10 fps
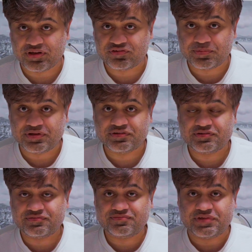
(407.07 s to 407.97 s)
speed
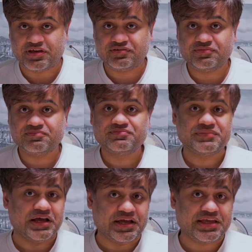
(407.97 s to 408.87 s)
test.
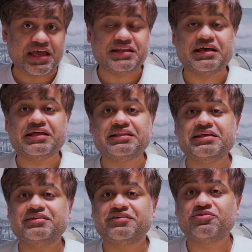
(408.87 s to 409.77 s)
Again, these are